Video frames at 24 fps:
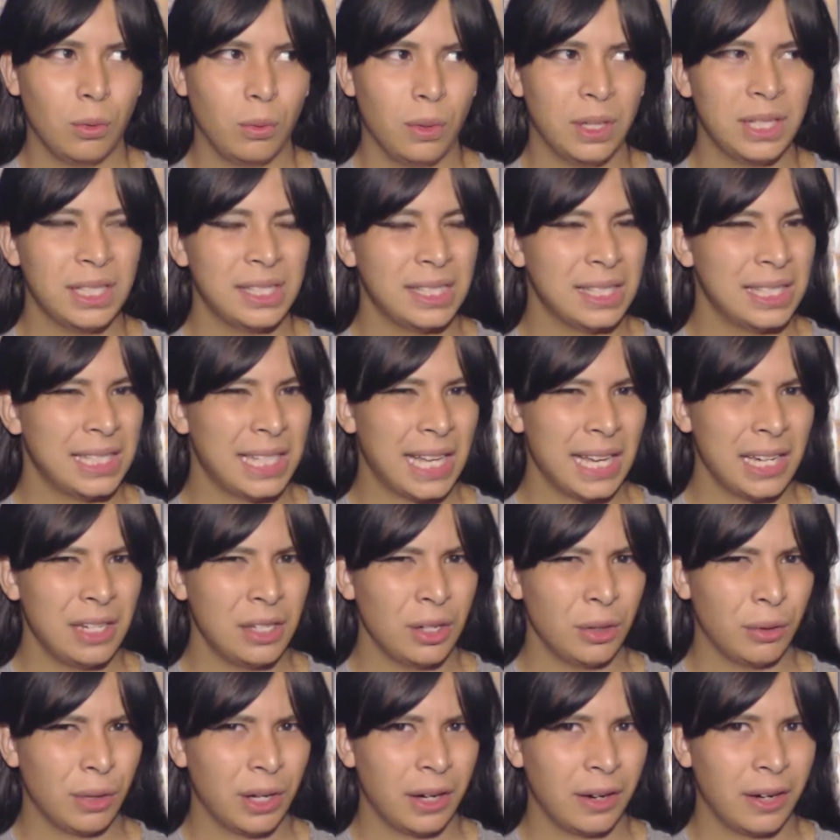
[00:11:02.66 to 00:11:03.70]
What's the
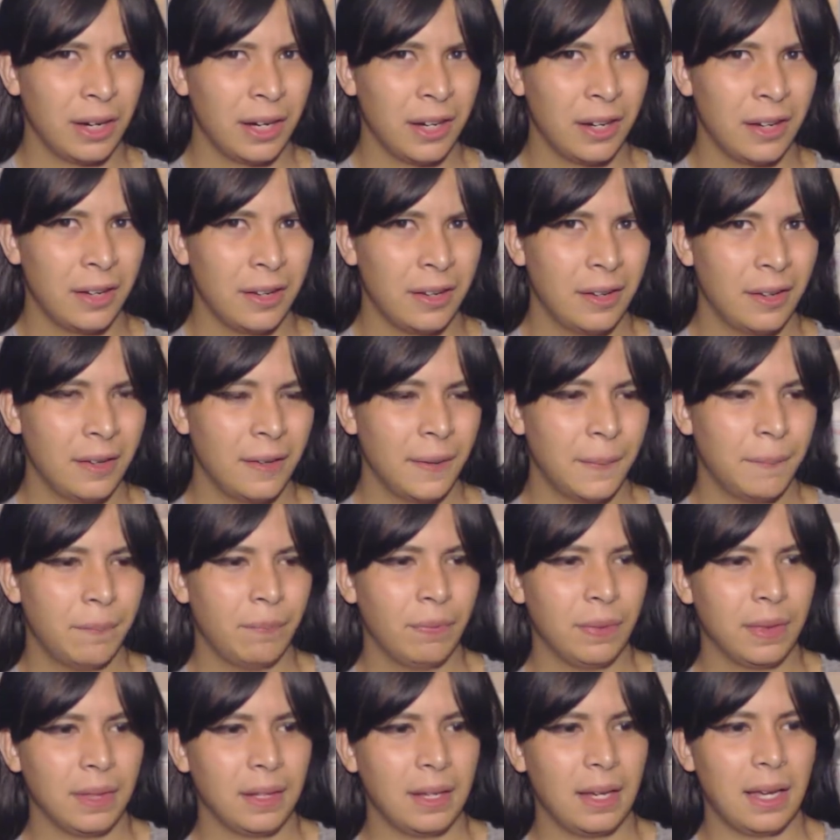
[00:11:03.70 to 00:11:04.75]
sanctuary?
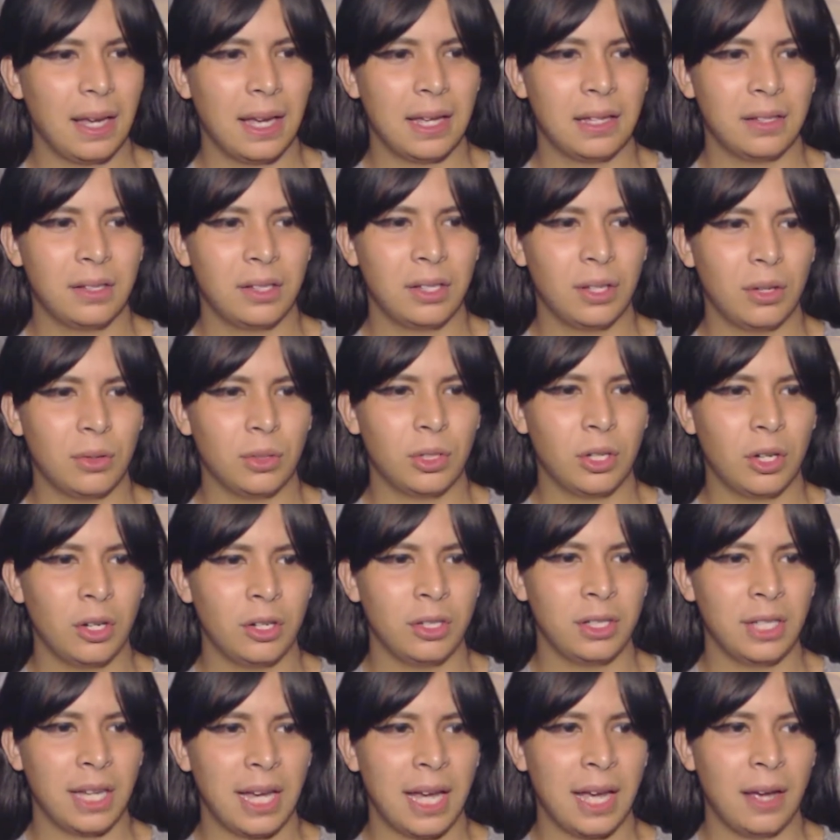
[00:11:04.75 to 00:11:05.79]
And so
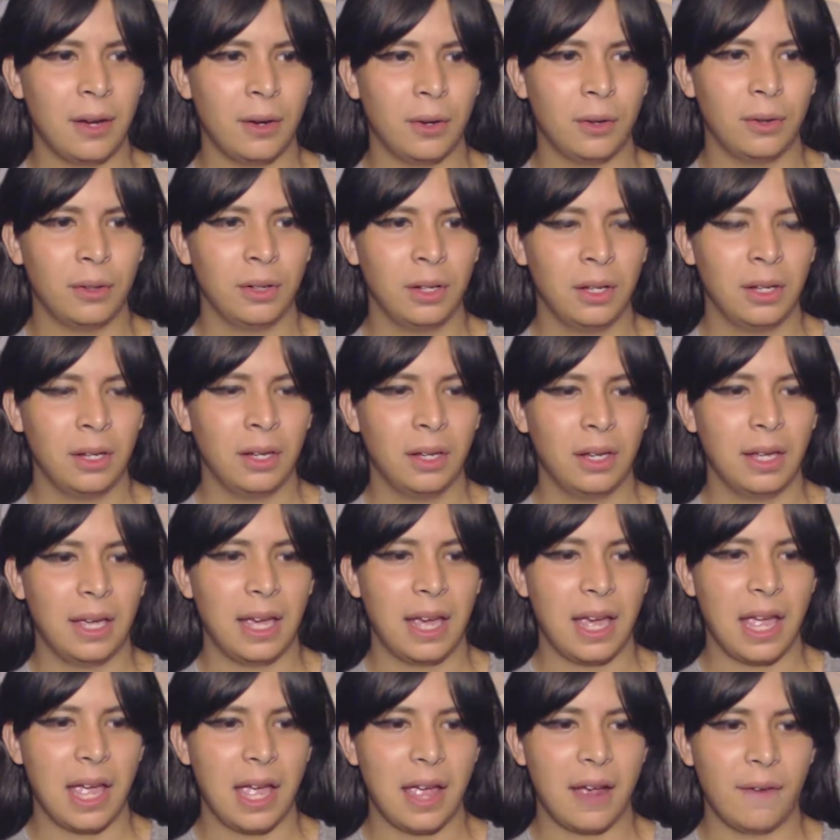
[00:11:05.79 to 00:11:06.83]
turns out
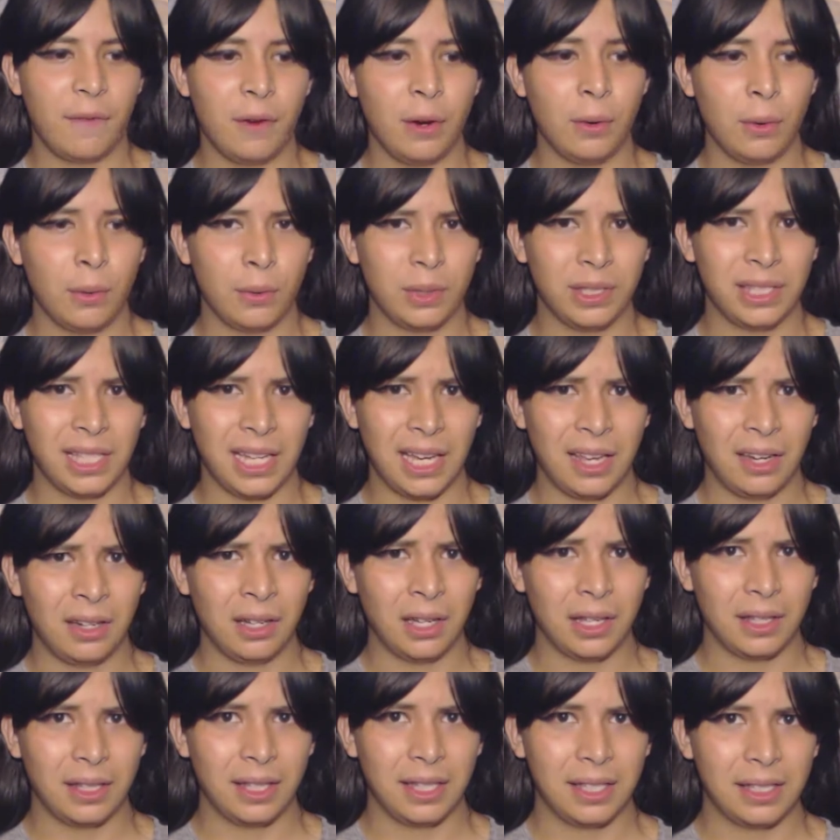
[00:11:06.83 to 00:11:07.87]
everyone was in
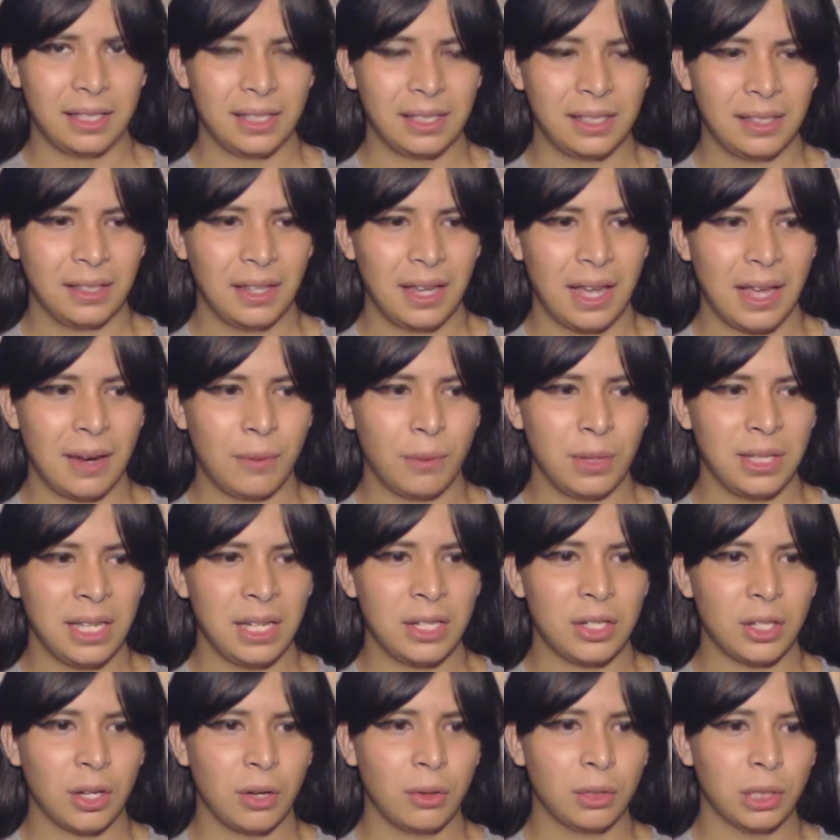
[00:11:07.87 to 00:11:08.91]
on this. And we
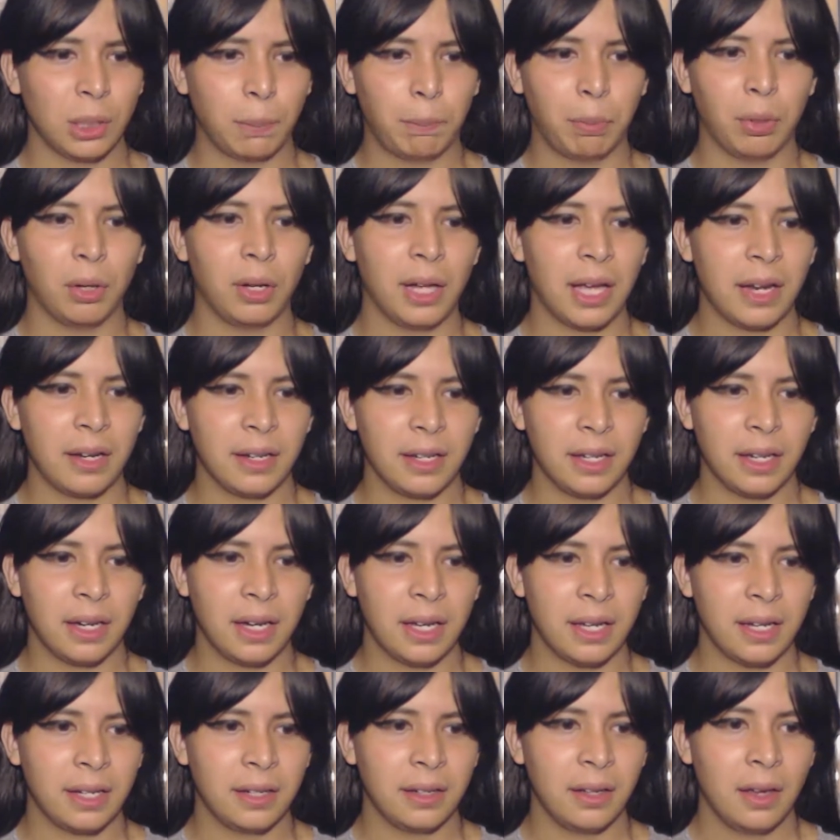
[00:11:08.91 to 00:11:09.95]
see Jones pull out a
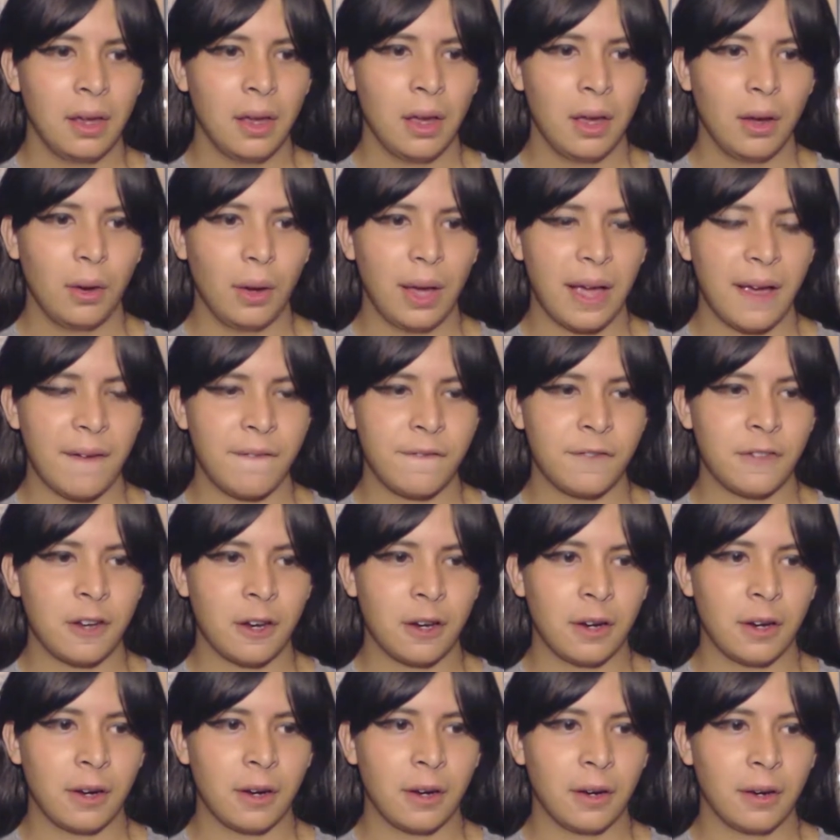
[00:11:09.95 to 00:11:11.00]
gun
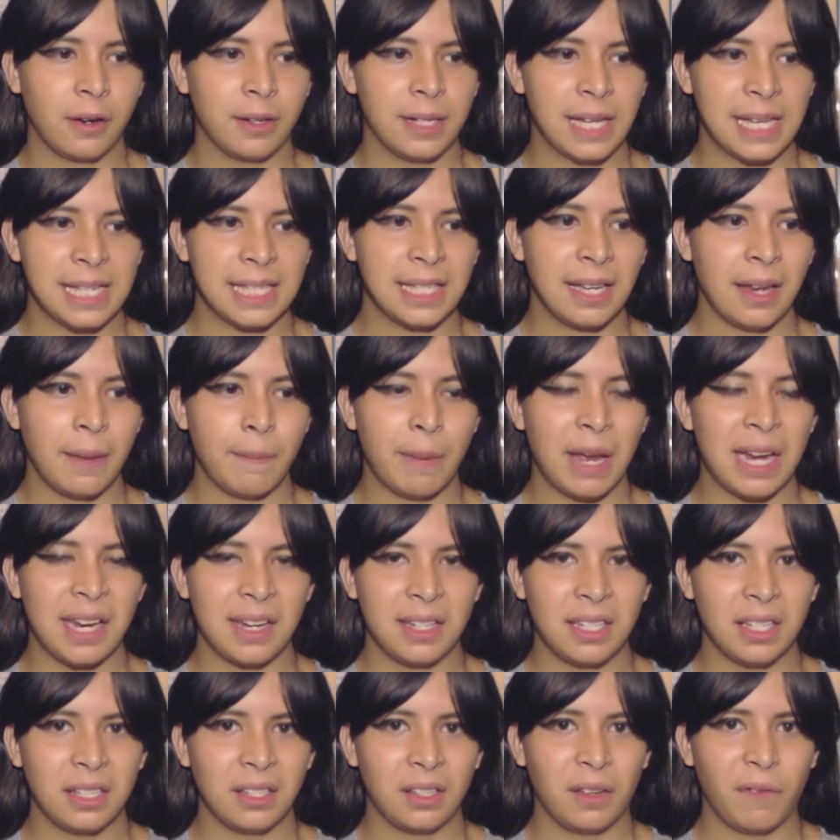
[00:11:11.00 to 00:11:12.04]
after Leslie
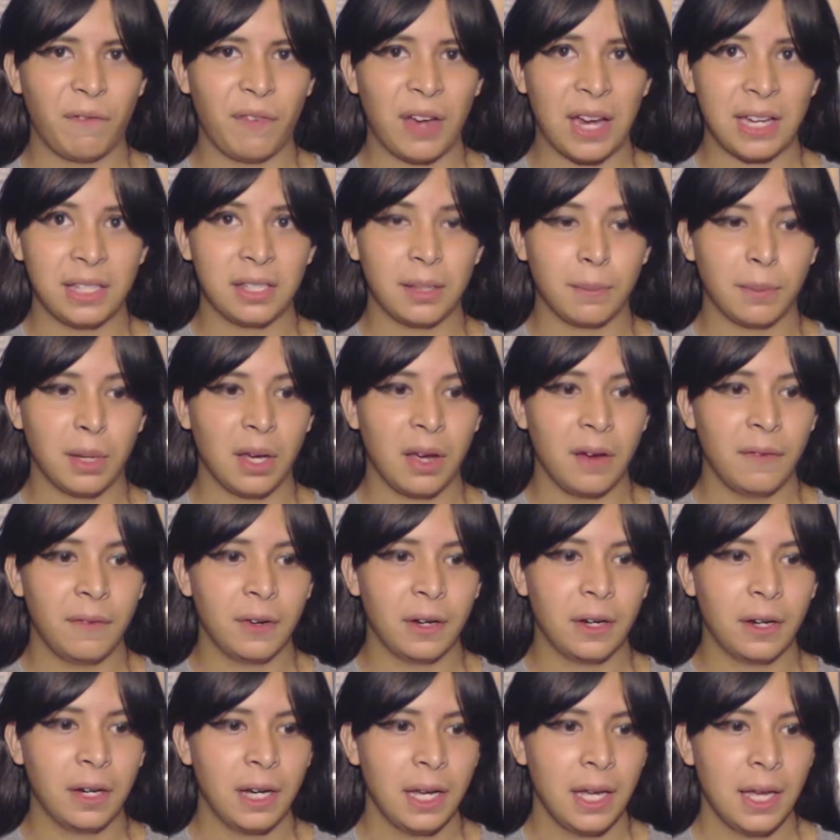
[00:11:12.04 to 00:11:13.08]
manages to find some
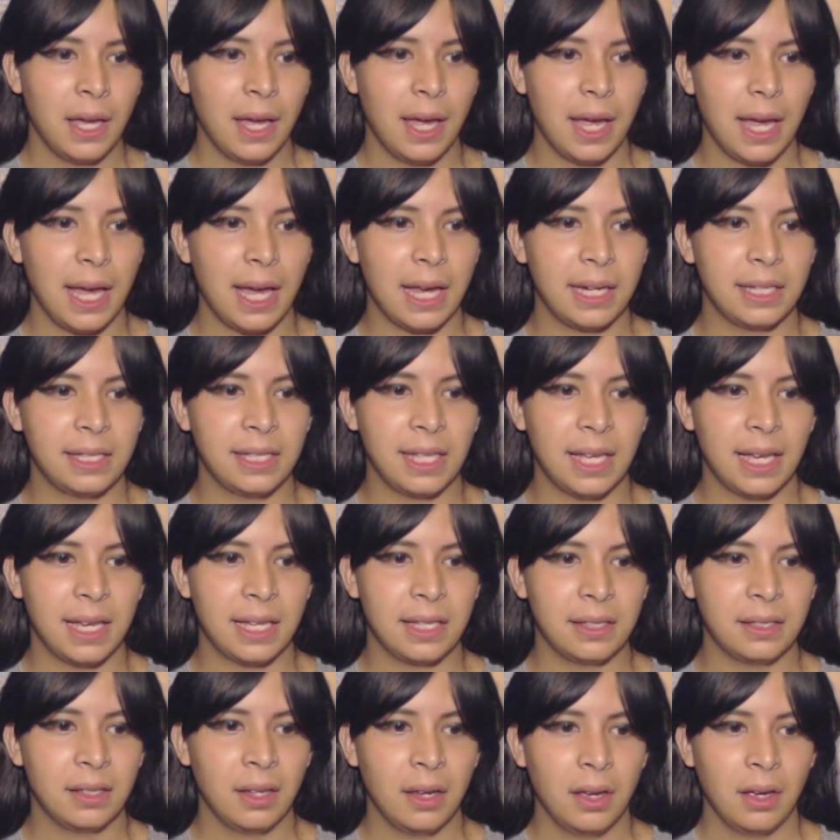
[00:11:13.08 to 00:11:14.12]
cover and
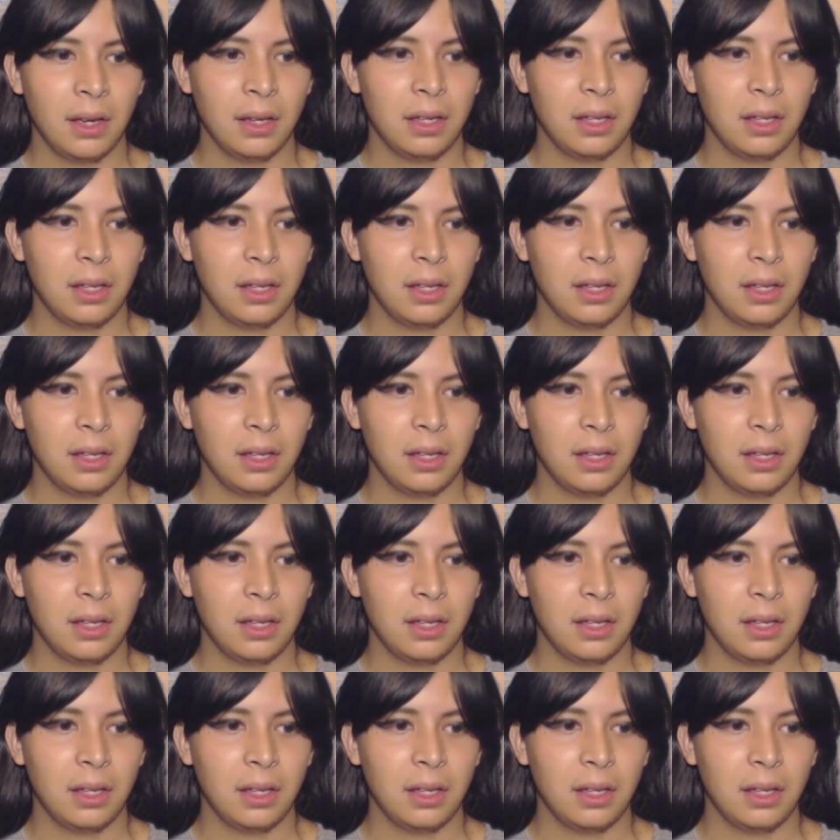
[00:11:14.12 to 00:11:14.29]
says,